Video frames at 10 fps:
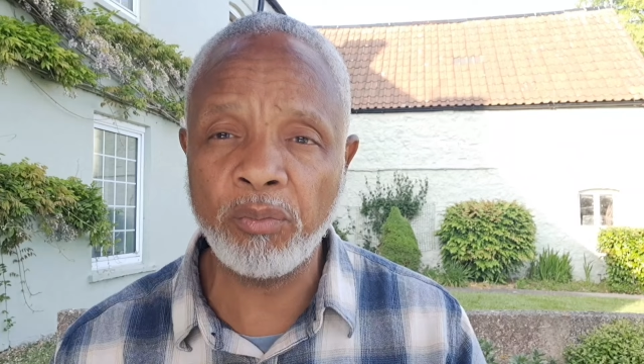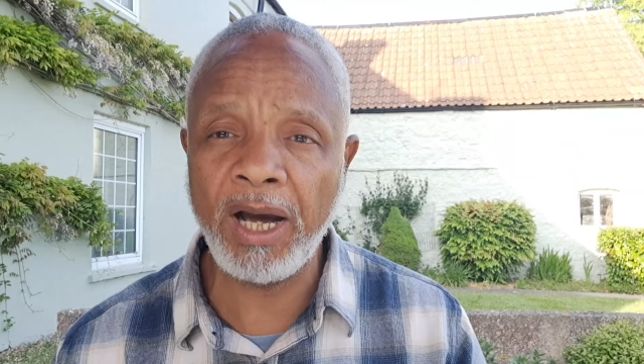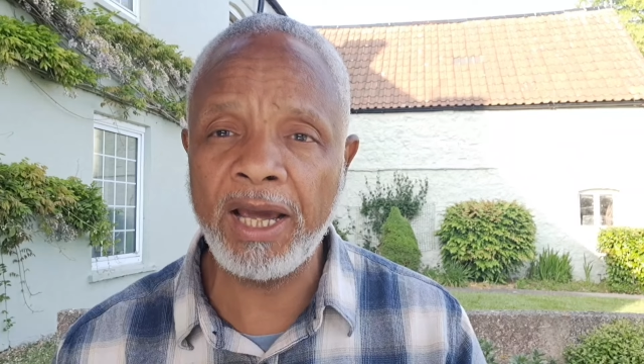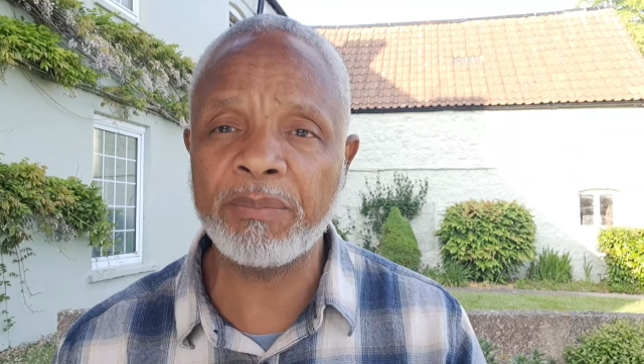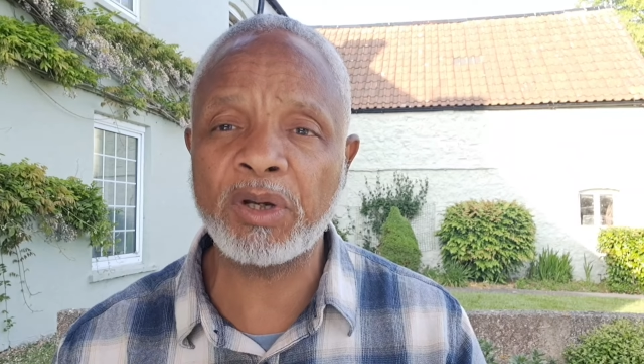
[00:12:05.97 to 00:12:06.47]

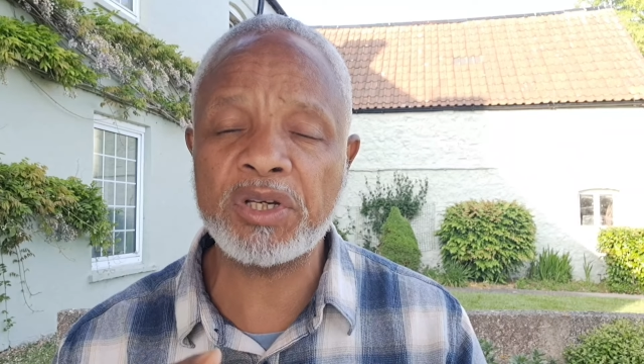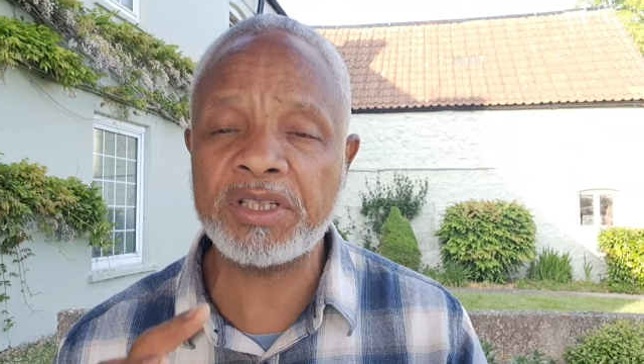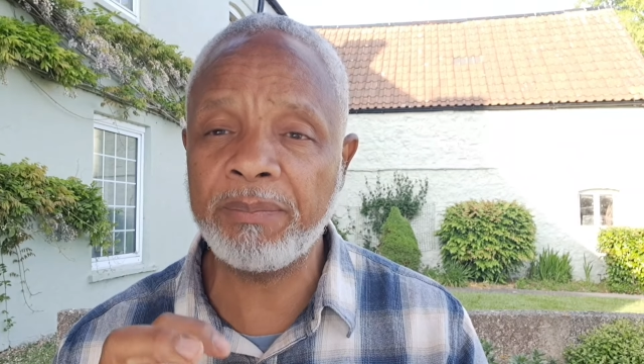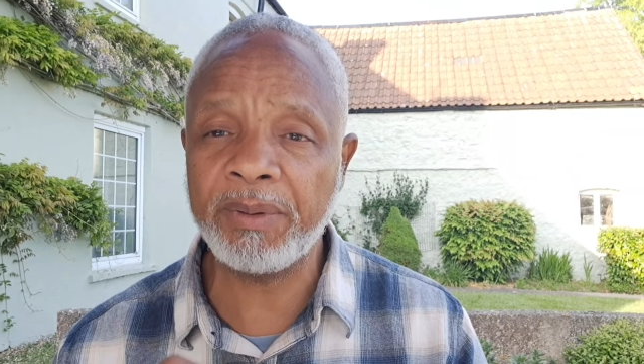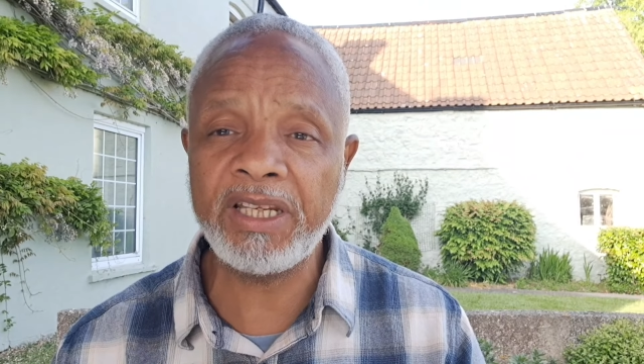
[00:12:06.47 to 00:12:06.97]
mine
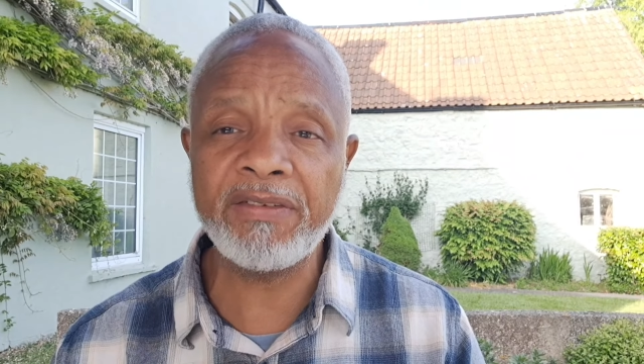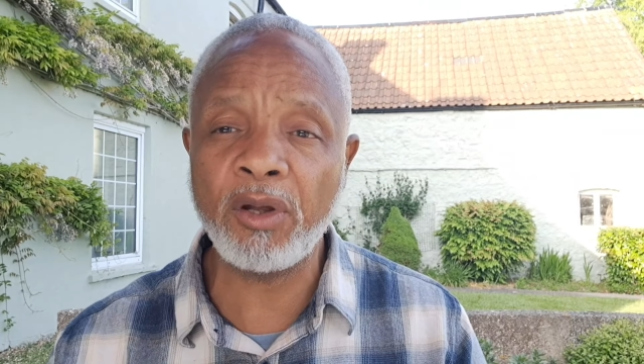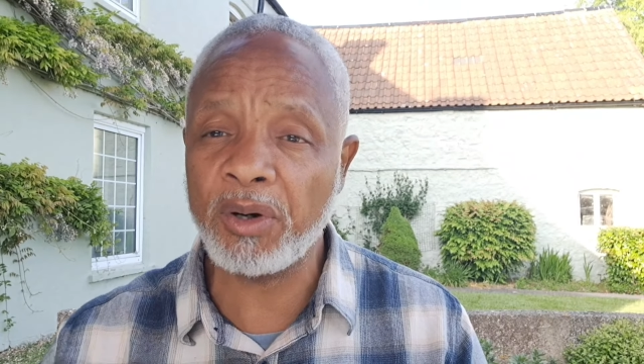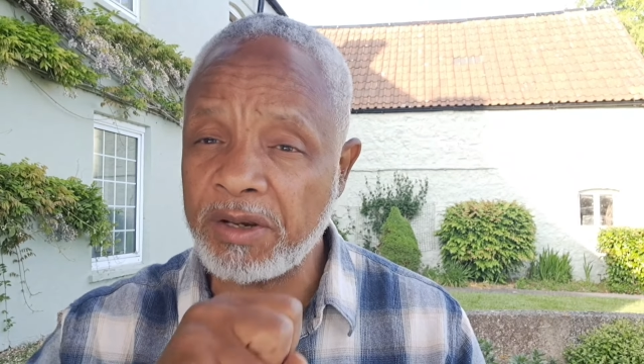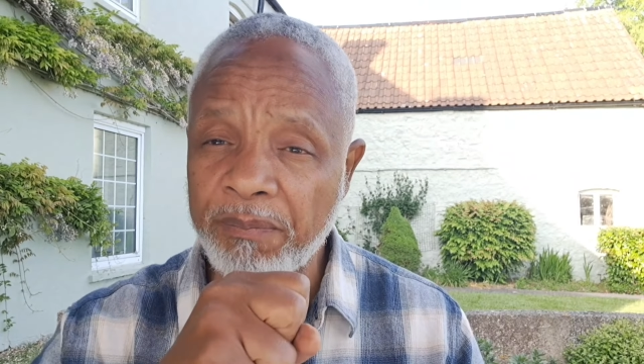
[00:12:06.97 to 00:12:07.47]
because they believed
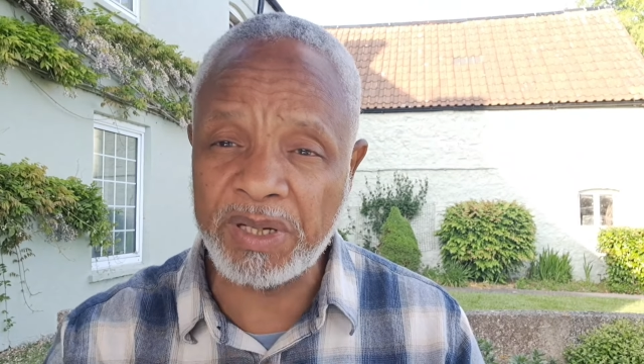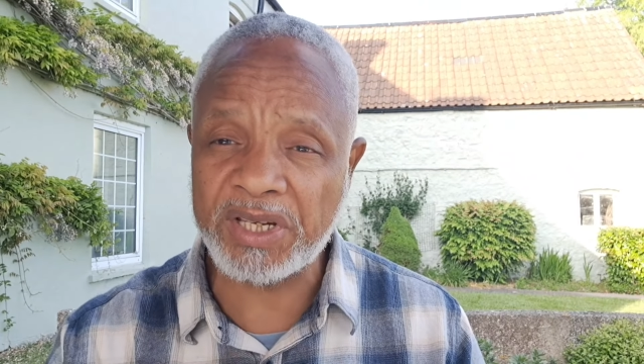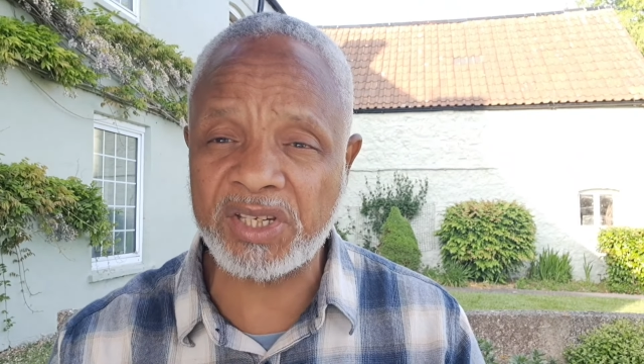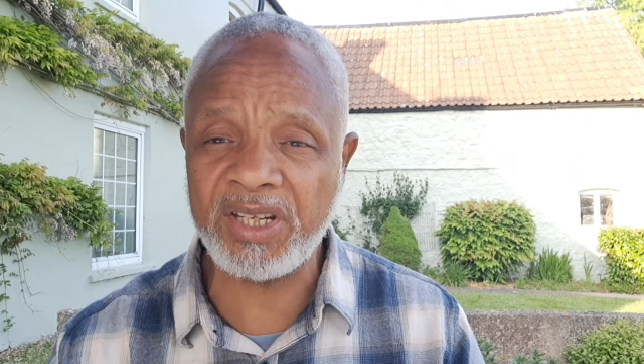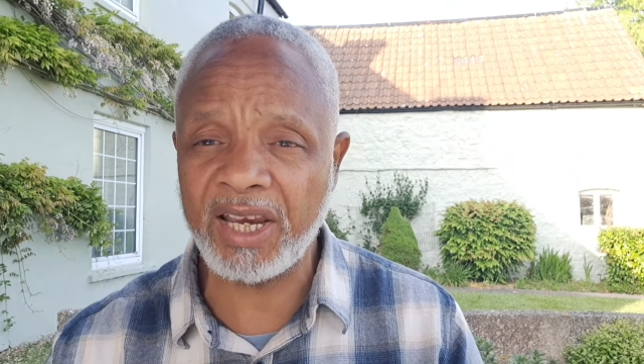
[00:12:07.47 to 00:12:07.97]
there was a
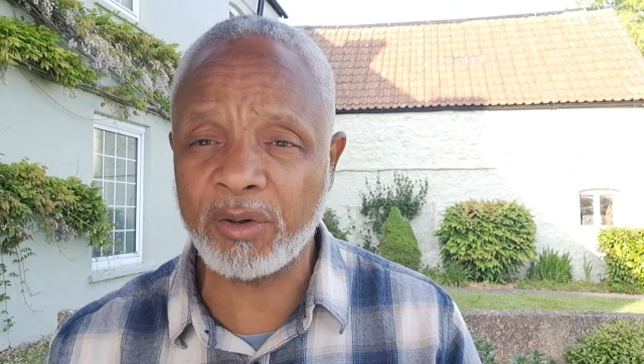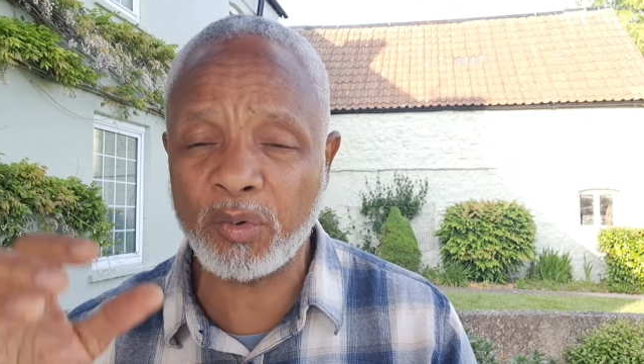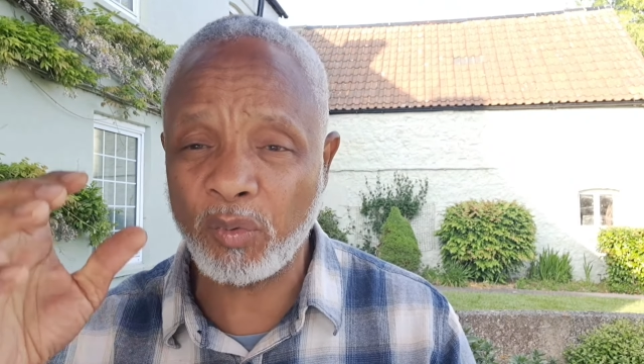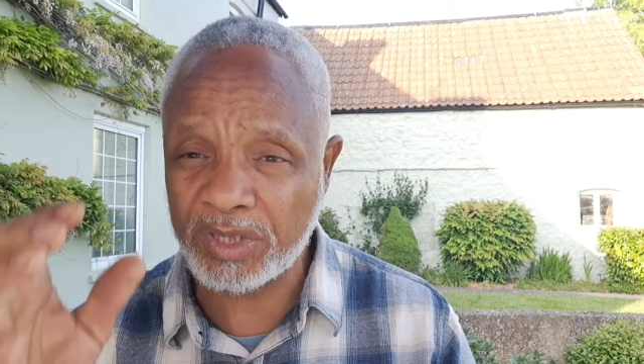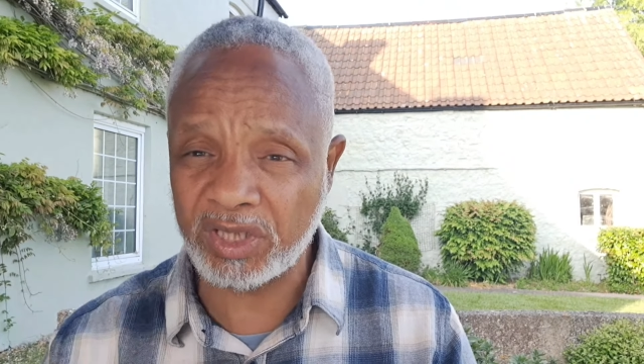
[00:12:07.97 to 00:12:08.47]
big snake
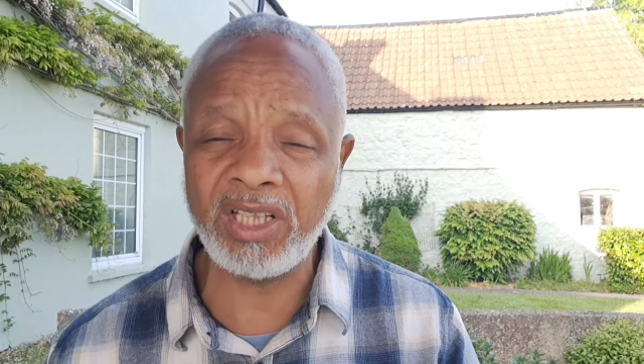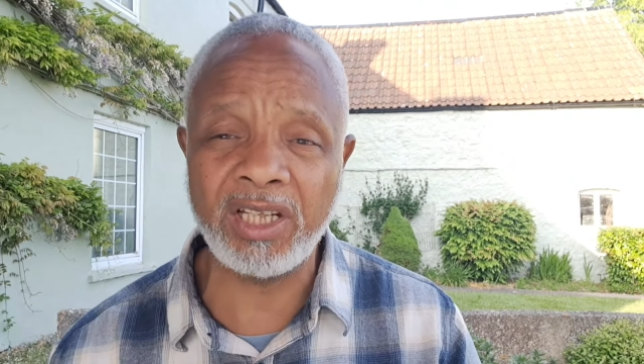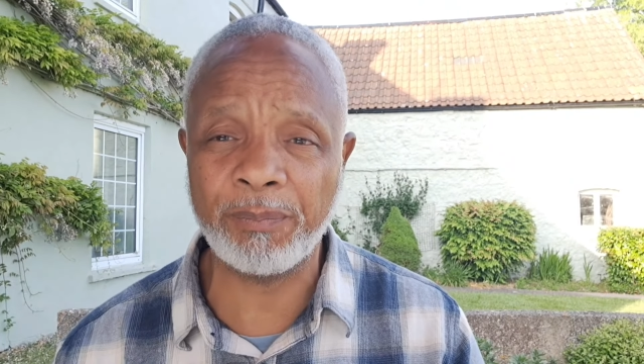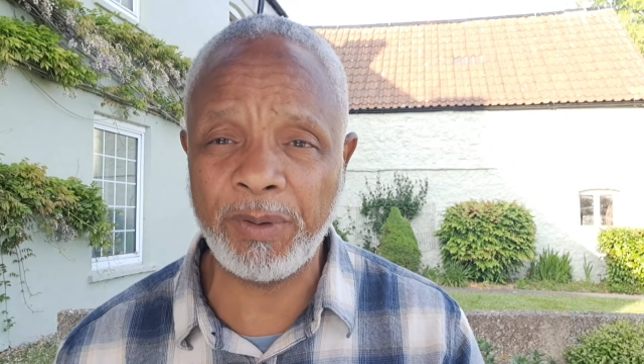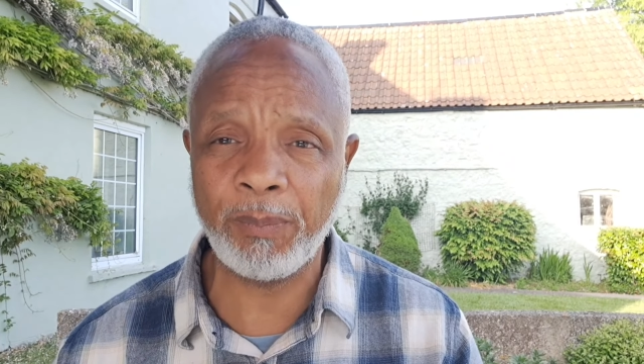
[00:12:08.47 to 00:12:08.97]
which was
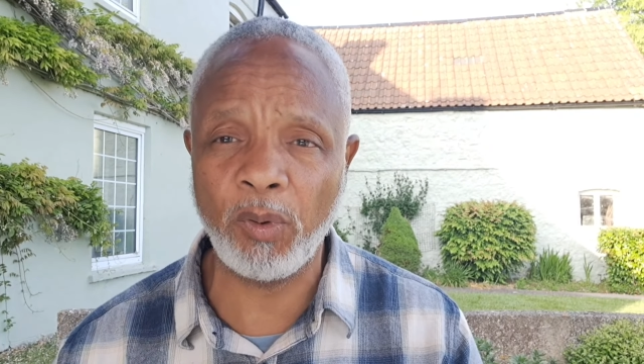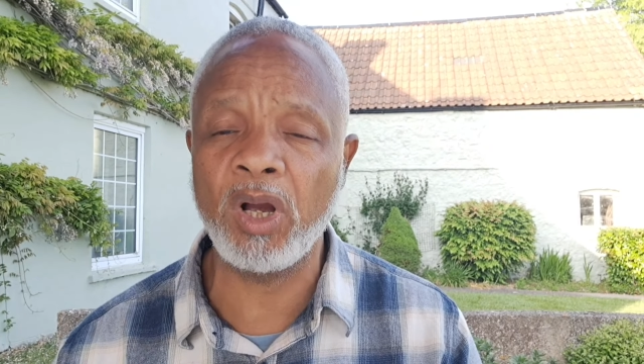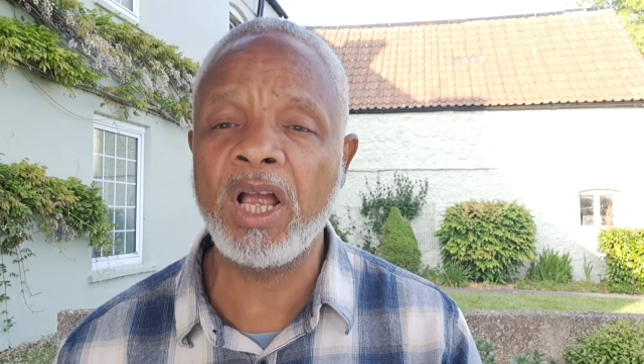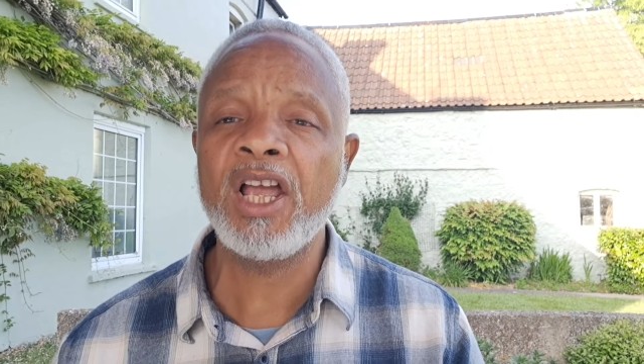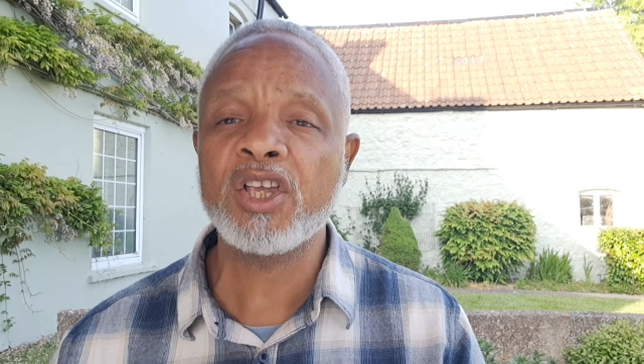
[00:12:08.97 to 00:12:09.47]
killing people.